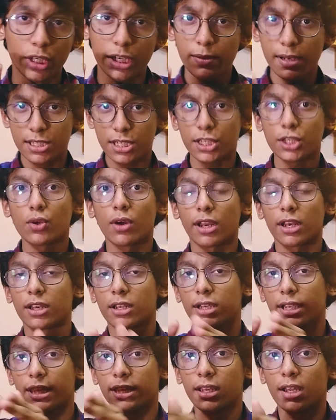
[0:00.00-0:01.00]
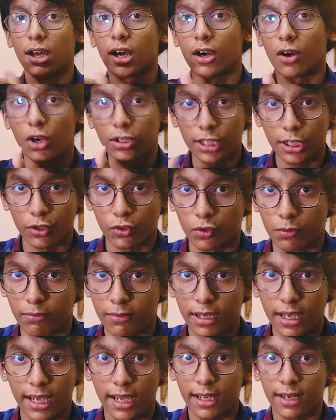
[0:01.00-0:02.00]
So imagine you are in a
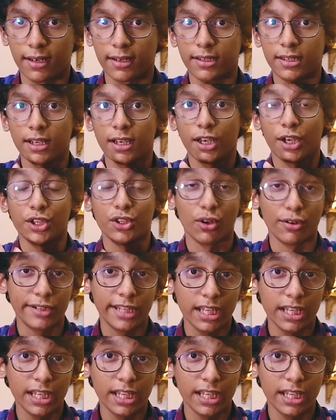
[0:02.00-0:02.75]
hotel room and